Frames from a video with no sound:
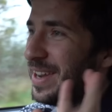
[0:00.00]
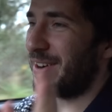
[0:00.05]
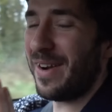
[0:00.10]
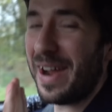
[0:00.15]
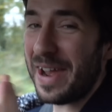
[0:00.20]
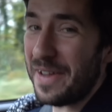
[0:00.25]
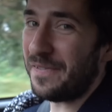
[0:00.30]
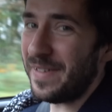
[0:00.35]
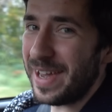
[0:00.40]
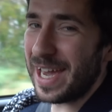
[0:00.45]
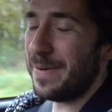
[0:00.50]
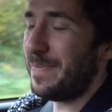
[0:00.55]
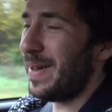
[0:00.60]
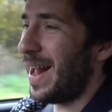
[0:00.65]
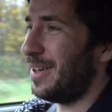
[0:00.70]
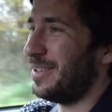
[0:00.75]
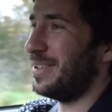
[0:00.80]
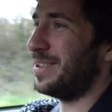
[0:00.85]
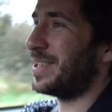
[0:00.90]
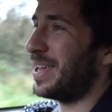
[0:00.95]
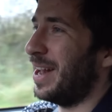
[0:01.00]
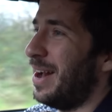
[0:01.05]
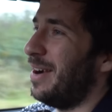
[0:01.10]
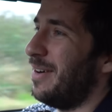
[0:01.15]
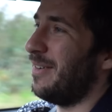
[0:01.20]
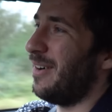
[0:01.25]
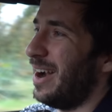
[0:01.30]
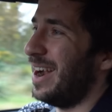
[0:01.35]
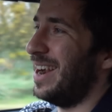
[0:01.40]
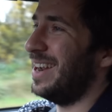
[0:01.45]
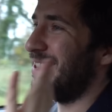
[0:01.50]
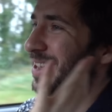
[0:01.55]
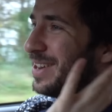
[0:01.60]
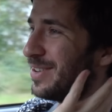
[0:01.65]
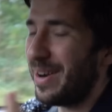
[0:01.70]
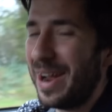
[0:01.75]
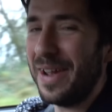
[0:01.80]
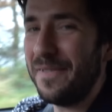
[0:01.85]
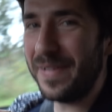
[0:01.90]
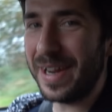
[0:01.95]
great thing about this car, right, the
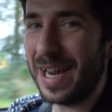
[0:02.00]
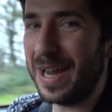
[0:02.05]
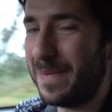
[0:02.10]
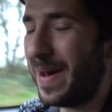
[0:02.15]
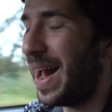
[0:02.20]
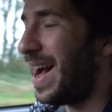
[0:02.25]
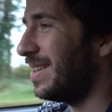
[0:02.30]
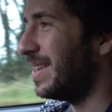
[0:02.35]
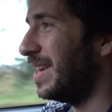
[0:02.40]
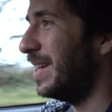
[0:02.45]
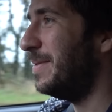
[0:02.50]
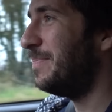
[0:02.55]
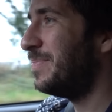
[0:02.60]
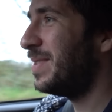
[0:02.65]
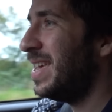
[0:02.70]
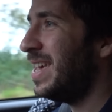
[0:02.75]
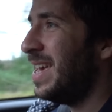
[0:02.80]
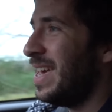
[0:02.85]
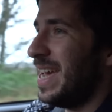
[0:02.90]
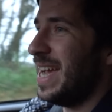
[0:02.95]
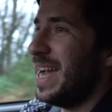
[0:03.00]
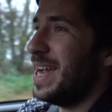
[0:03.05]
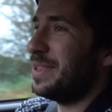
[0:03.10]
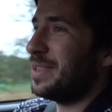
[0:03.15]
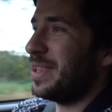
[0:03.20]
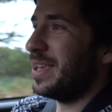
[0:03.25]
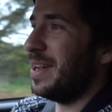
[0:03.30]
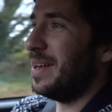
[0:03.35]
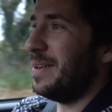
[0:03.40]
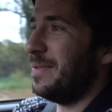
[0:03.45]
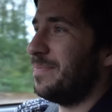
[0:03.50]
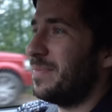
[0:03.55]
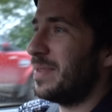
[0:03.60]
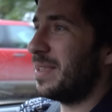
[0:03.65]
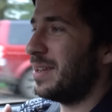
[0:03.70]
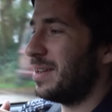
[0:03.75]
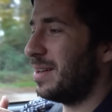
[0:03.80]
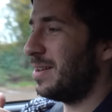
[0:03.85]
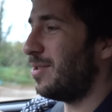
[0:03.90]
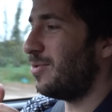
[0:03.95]
great thing about it is that
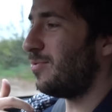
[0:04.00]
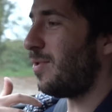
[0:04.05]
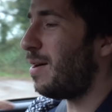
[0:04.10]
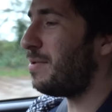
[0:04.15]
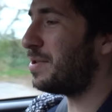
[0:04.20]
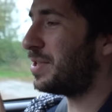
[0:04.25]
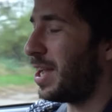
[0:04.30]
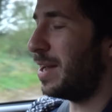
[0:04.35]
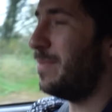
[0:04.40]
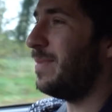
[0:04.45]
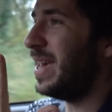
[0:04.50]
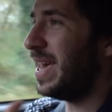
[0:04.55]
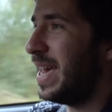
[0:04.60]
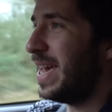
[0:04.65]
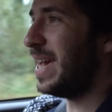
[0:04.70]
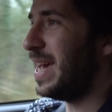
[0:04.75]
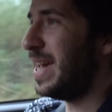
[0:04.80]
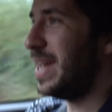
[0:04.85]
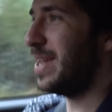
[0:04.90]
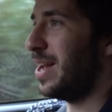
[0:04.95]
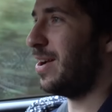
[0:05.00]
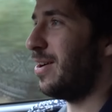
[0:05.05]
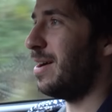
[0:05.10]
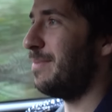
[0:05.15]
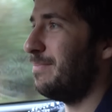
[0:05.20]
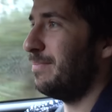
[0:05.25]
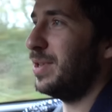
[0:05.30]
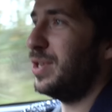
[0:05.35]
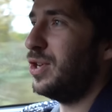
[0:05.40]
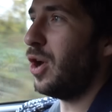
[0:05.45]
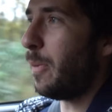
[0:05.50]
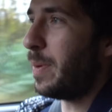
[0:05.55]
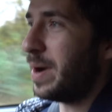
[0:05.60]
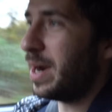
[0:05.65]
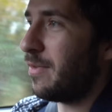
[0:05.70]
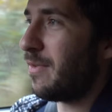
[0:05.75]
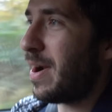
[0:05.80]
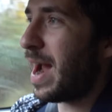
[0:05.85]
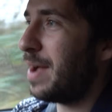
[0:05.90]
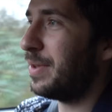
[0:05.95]
whilst I'm here, you know, I'm jobbing
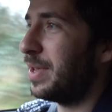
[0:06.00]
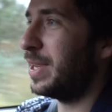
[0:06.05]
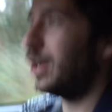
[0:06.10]
around a